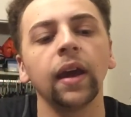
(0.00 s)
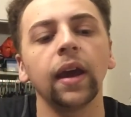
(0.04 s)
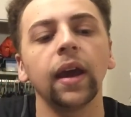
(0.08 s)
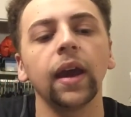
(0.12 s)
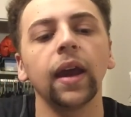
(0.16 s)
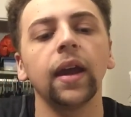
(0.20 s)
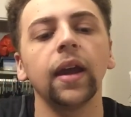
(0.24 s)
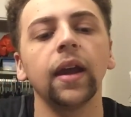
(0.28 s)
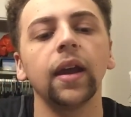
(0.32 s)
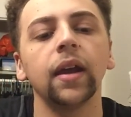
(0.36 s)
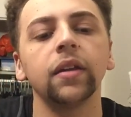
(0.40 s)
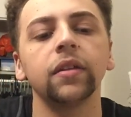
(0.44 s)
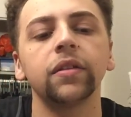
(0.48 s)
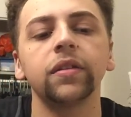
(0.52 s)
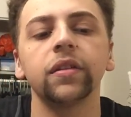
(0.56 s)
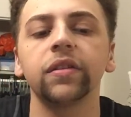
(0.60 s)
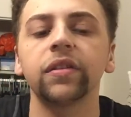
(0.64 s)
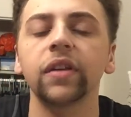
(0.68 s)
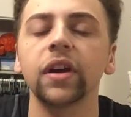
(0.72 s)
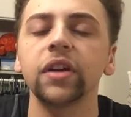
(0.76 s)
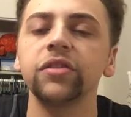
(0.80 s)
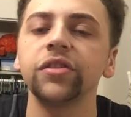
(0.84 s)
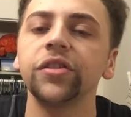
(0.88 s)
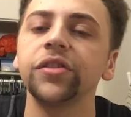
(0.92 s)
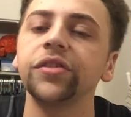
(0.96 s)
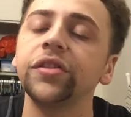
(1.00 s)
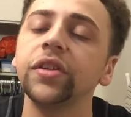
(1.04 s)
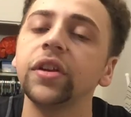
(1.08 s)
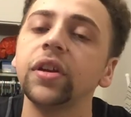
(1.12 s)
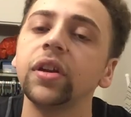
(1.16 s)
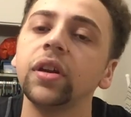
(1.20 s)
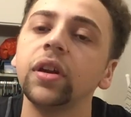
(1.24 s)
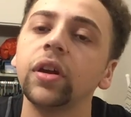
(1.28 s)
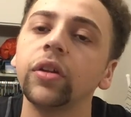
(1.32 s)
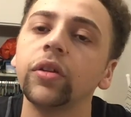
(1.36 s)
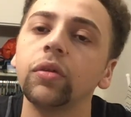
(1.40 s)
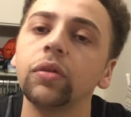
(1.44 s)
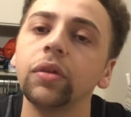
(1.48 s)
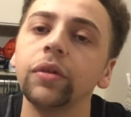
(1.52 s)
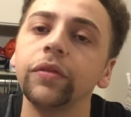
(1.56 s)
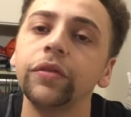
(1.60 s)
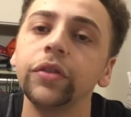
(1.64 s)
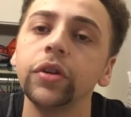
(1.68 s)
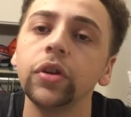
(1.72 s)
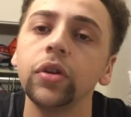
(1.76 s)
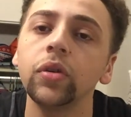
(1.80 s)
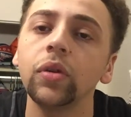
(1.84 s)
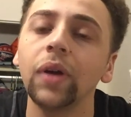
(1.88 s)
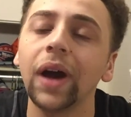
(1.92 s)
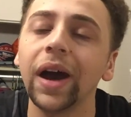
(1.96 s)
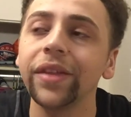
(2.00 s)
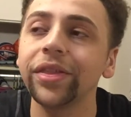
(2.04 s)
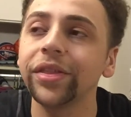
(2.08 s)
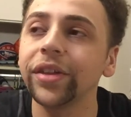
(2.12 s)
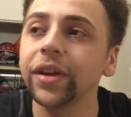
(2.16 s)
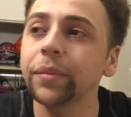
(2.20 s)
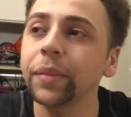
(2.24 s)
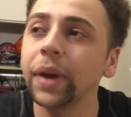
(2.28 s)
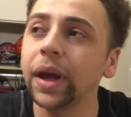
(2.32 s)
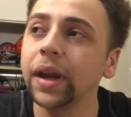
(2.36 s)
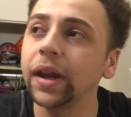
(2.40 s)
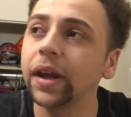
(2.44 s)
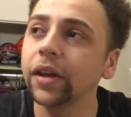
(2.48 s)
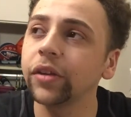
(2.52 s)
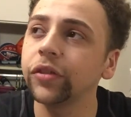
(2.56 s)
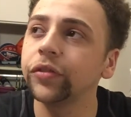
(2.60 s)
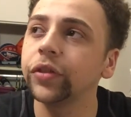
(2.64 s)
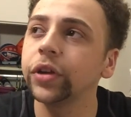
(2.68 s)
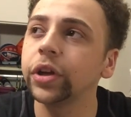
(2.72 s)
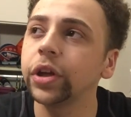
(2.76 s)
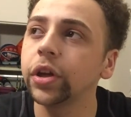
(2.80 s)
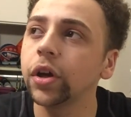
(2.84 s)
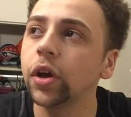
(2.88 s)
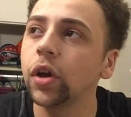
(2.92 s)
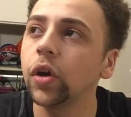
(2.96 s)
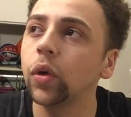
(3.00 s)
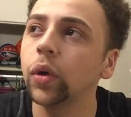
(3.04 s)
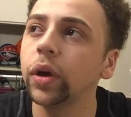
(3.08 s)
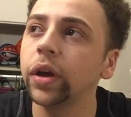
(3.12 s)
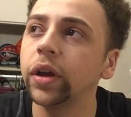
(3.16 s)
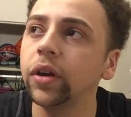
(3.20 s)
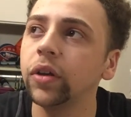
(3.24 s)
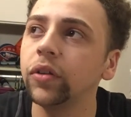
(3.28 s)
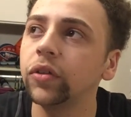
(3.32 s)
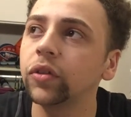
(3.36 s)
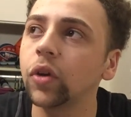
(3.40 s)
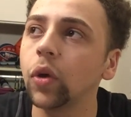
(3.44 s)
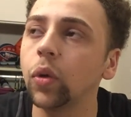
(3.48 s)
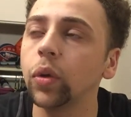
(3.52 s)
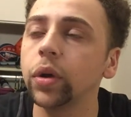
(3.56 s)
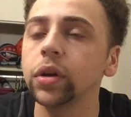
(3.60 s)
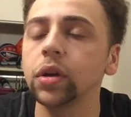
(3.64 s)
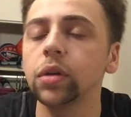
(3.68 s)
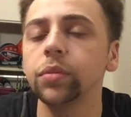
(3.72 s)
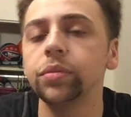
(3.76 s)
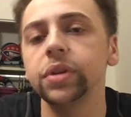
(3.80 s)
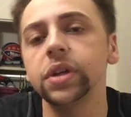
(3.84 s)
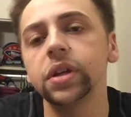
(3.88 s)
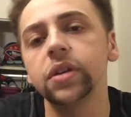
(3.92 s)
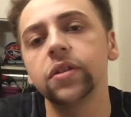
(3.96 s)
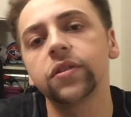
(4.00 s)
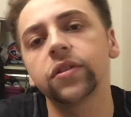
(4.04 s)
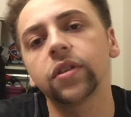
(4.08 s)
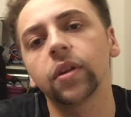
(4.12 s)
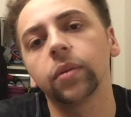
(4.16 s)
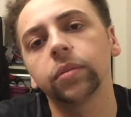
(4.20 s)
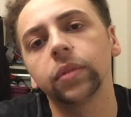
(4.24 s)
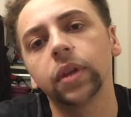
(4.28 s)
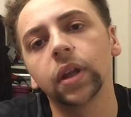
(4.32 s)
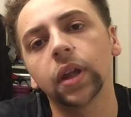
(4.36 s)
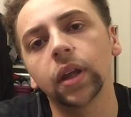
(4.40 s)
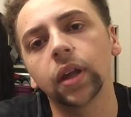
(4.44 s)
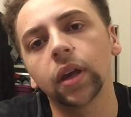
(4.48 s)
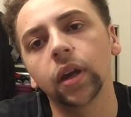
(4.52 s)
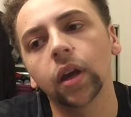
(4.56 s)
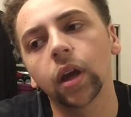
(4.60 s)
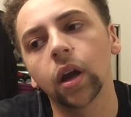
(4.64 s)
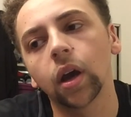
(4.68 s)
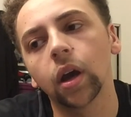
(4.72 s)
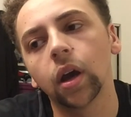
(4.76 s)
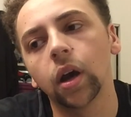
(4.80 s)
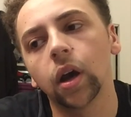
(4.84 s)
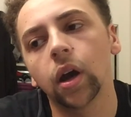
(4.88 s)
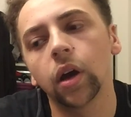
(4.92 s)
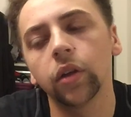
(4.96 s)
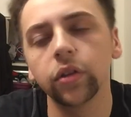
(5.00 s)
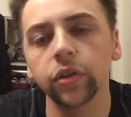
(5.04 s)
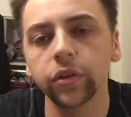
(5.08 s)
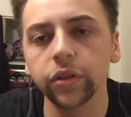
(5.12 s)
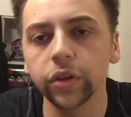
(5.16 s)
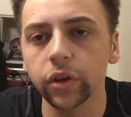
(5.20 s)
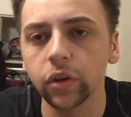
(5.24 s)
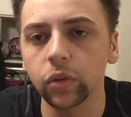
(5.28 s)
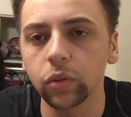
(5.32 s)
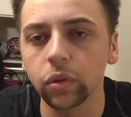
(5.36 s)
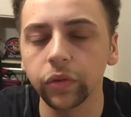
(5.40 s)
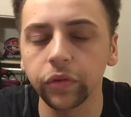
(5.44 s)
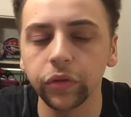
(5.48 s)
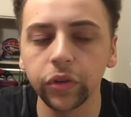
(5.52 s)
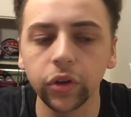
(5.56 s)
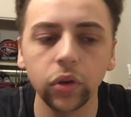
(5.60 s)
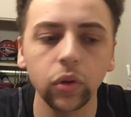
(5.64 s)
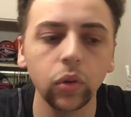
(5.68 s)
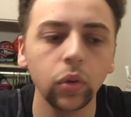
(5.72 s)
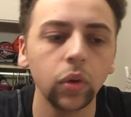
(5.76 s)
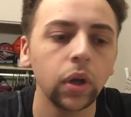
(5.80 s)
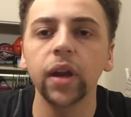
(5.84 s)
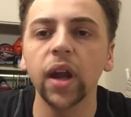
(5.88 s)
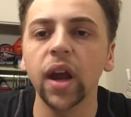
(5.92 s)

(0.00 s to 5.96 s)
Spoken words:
And since I just did another review, I think my next video is going to be something other than a review.